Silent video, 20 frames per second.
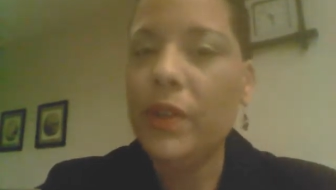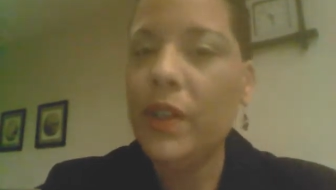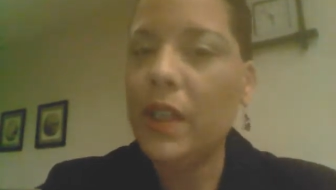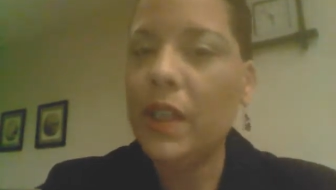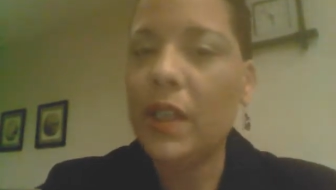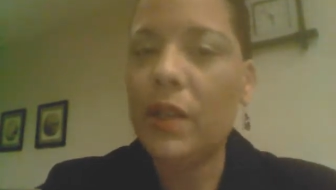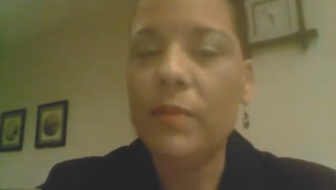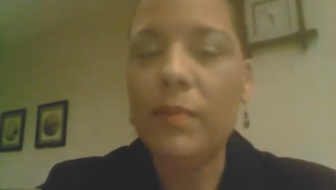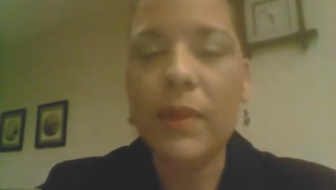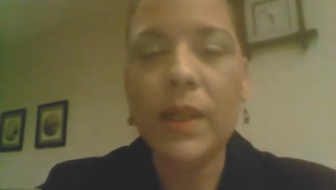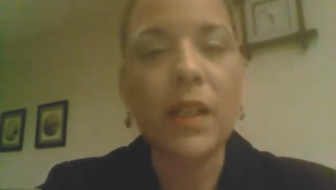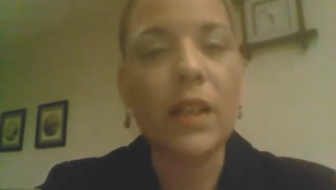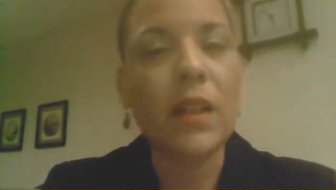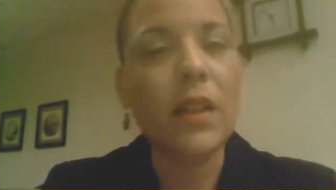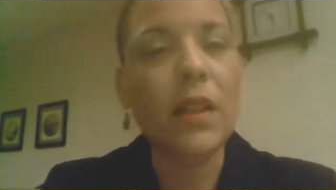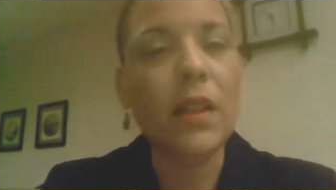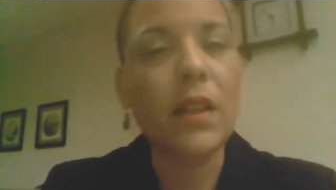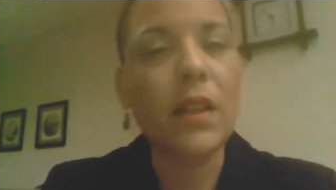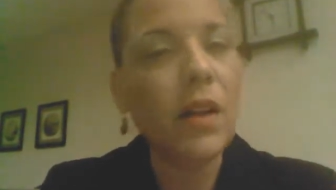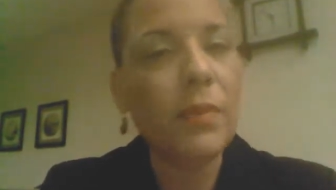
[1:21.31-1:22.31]
It can be a
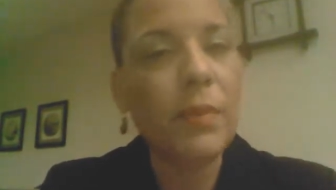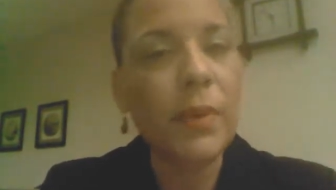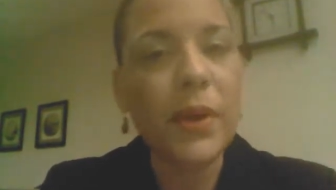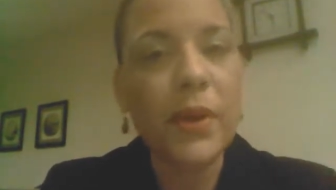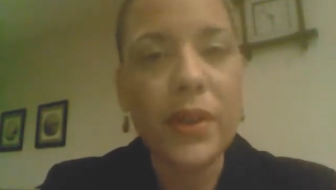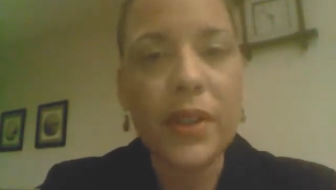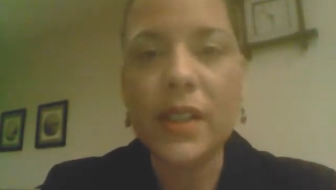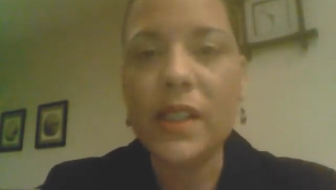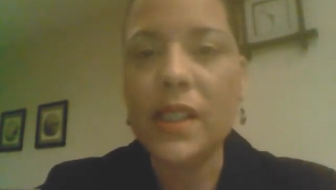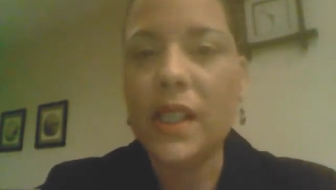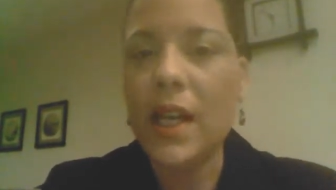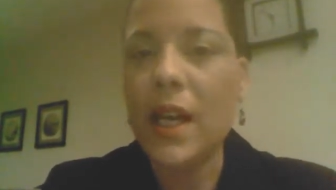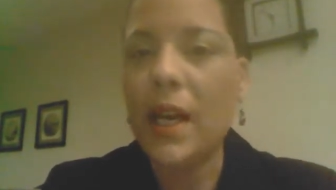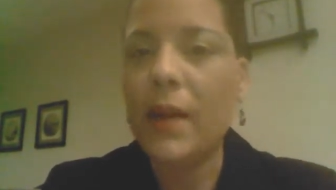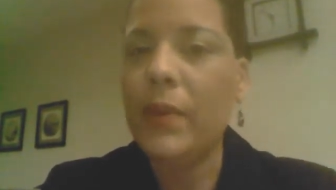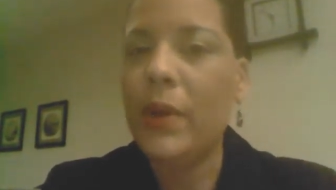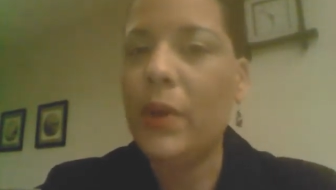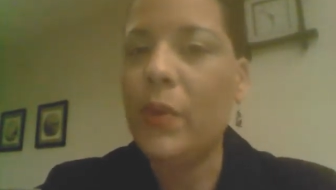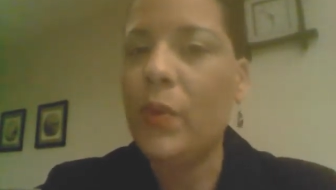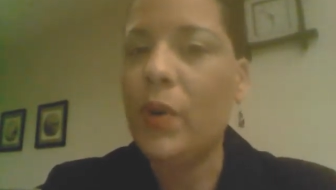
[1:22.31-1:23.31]
long period of
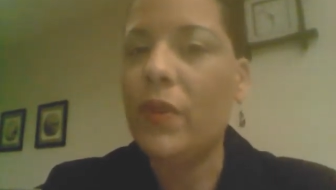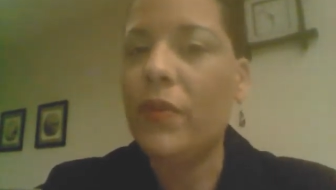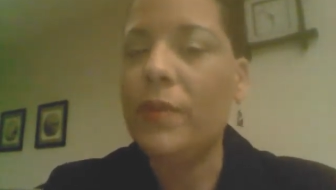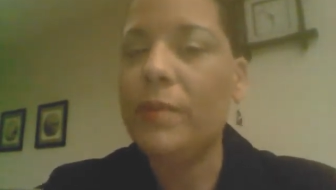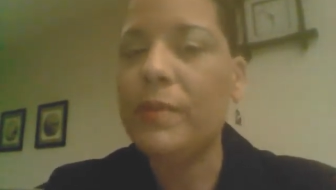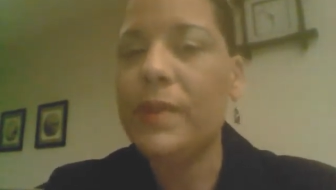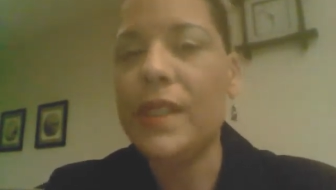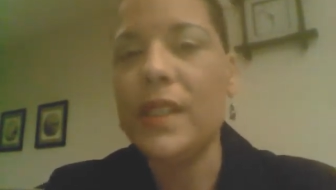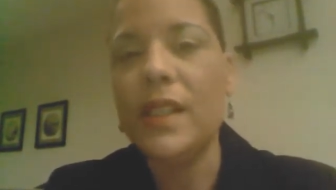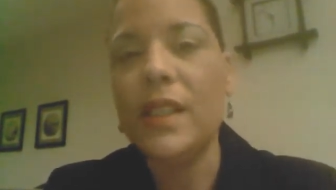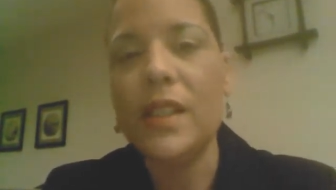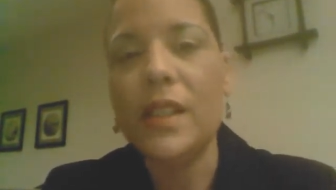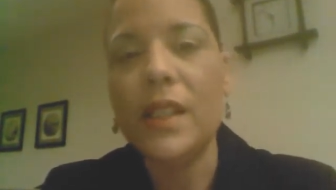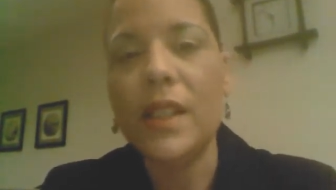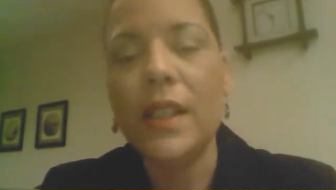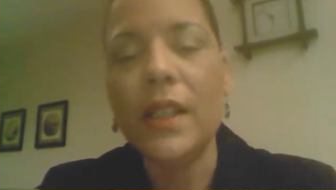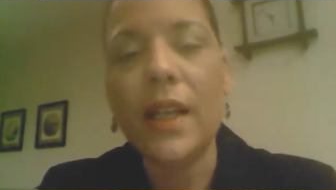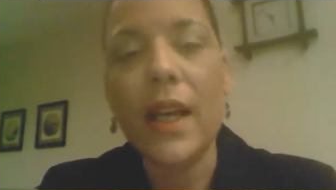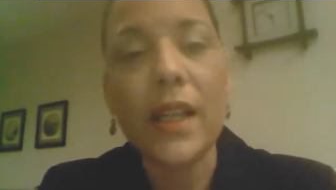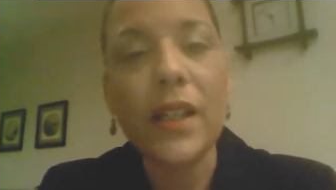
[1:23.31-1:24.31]
time, anywhere from 60
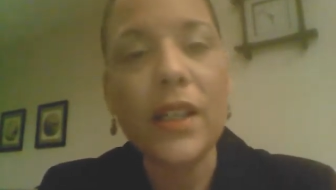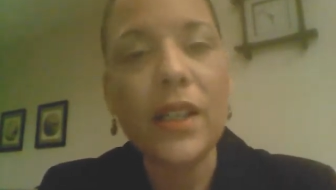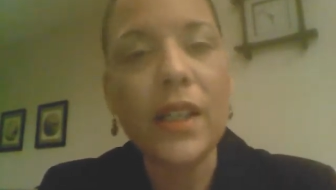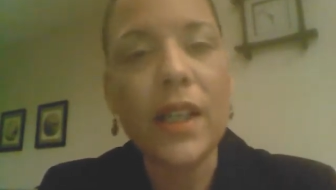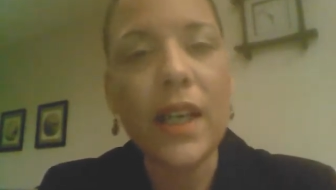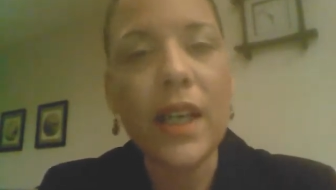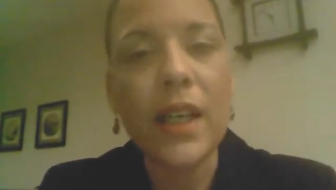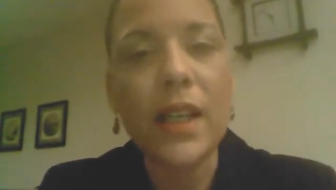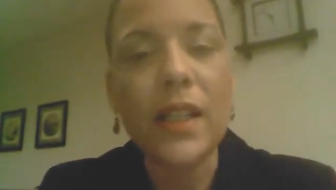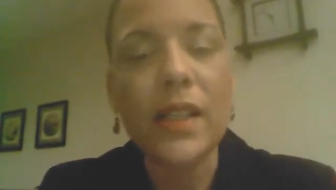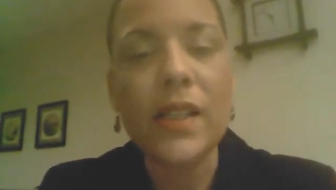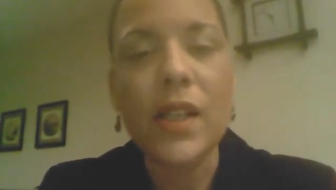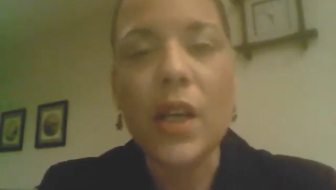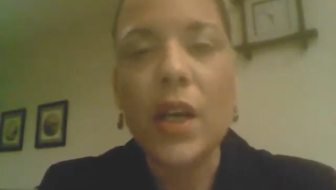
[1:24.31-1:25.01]
to 90 days,